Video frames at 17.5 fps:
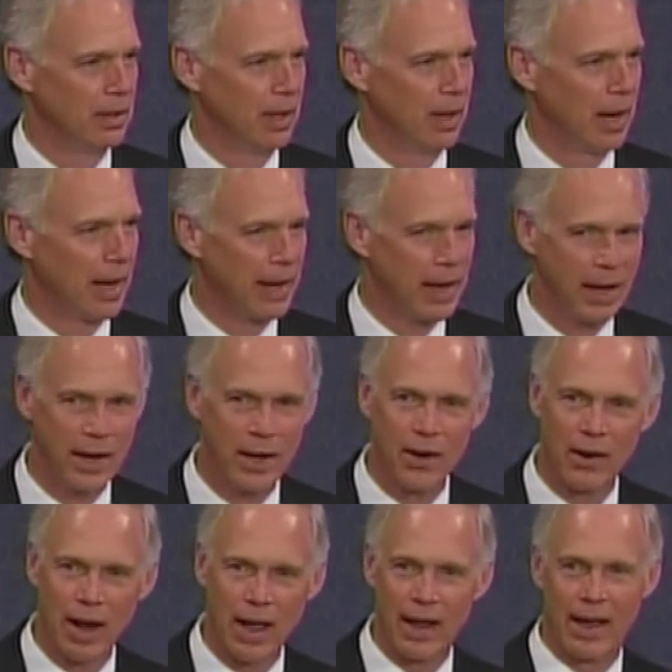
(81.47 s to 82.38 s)
And I get
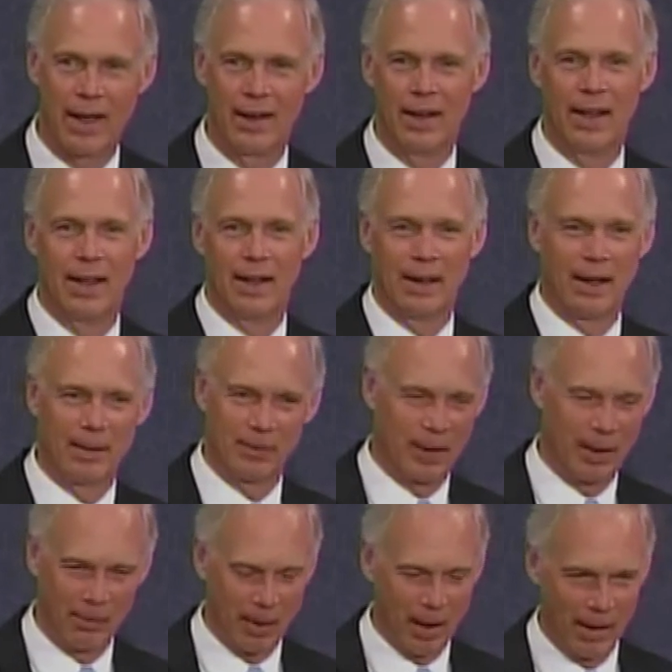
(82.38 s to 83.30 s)
here, and
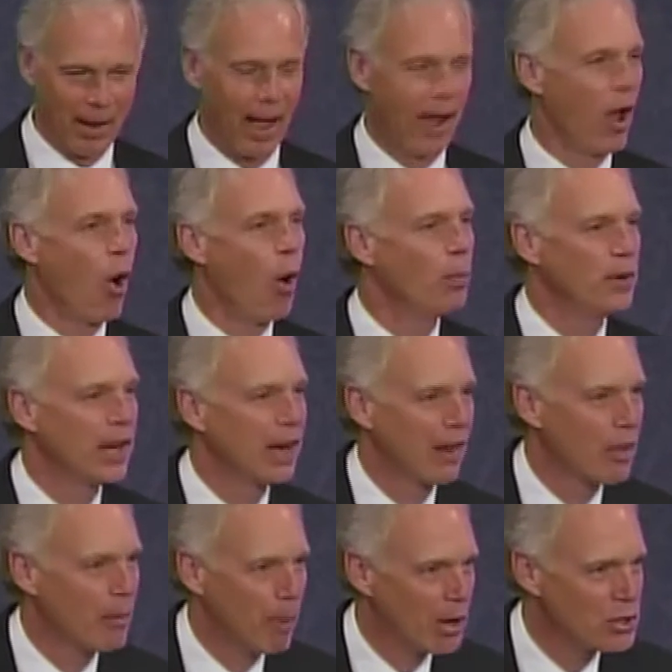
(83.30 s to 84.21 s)
I hope to get
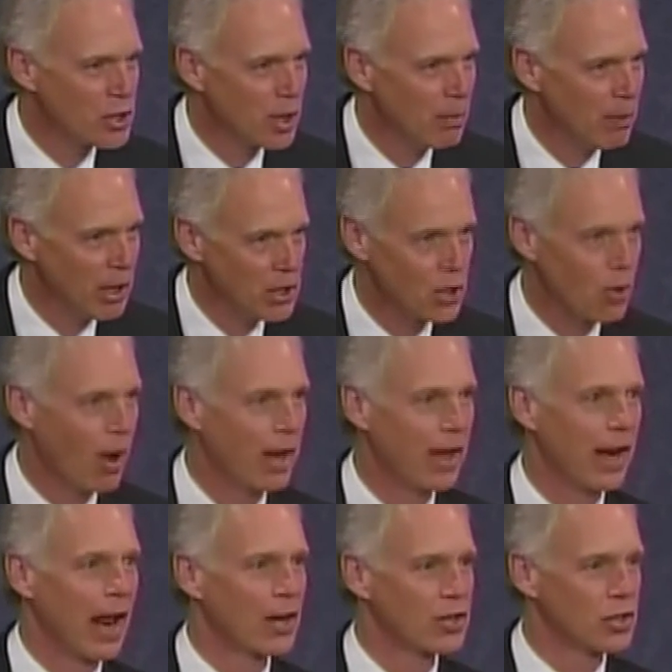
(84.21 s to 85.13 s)
on the Budget Committee so I
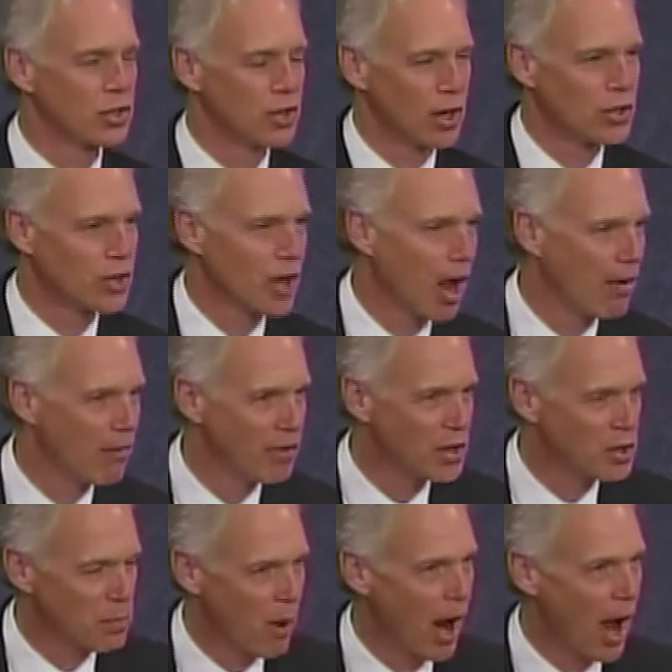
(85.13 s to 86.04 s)
can actually start solving
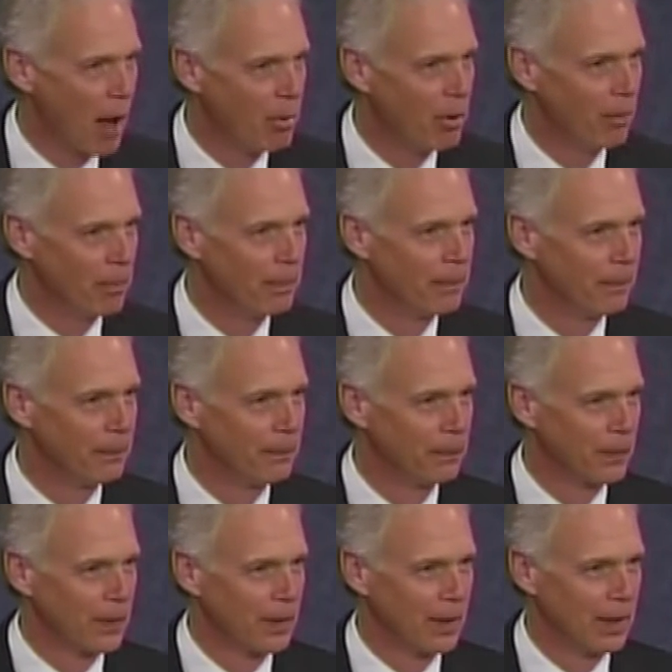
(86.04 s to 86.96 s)
this problem.
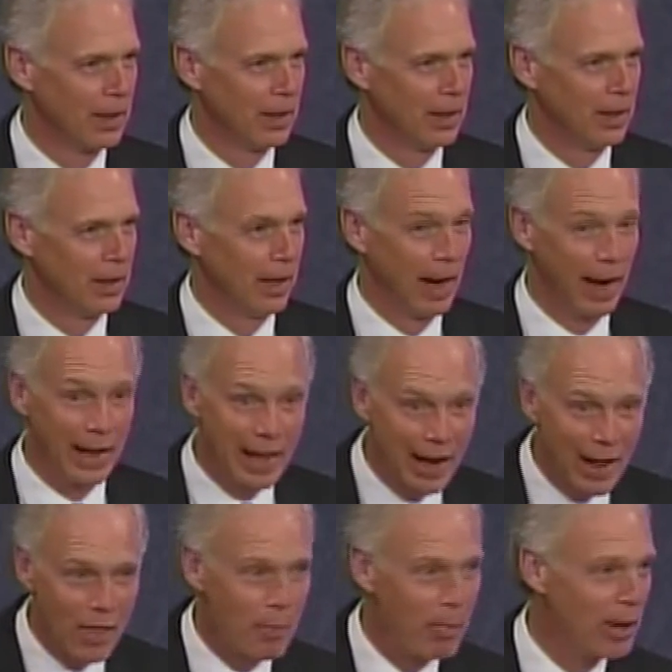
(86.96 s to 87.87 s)
And I
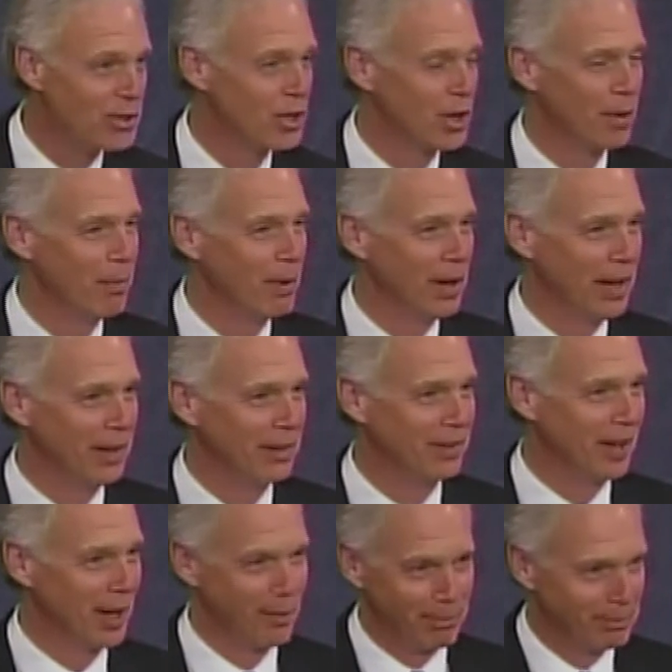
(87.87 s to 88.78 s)
get on the Budget Committee,
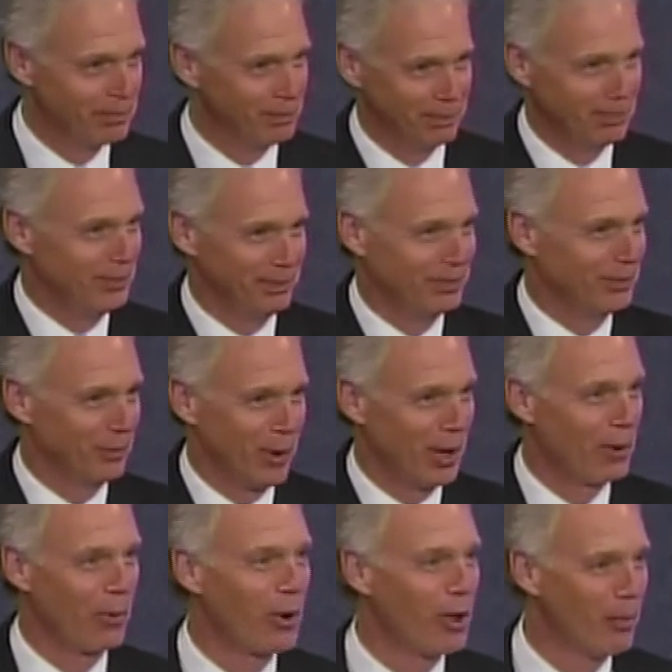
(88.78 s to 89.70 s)
and I'm
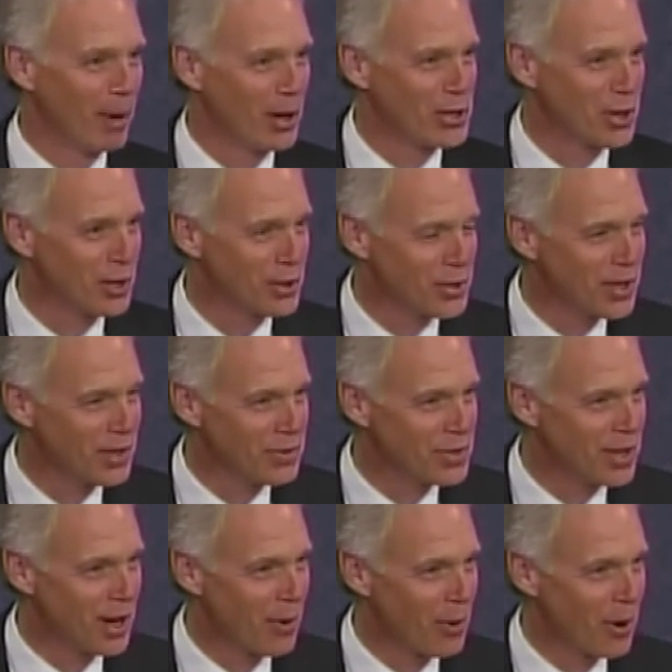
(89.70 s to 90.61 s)
ready to roll up my shirt sleeves and
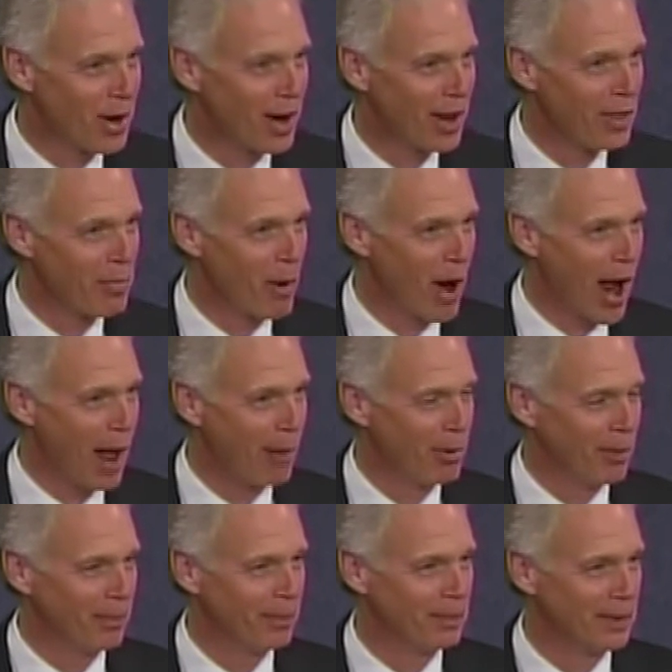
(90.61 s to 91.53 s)
start working on the
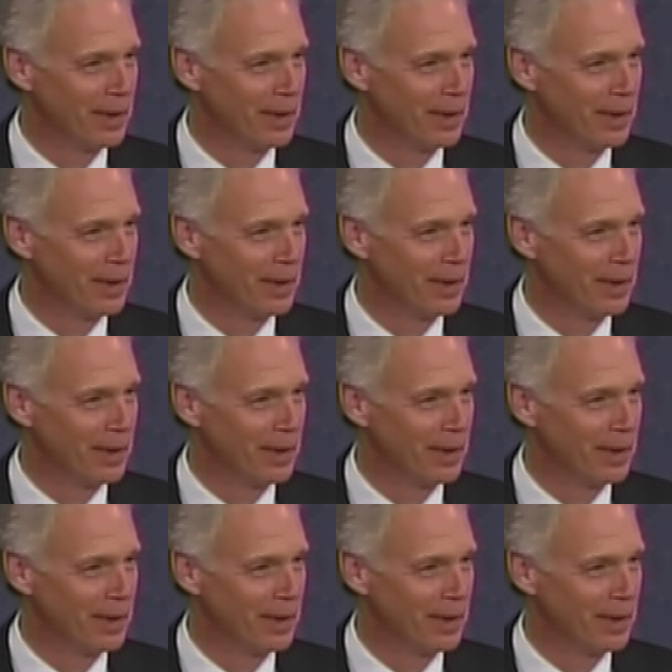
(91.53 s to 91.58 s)
problem.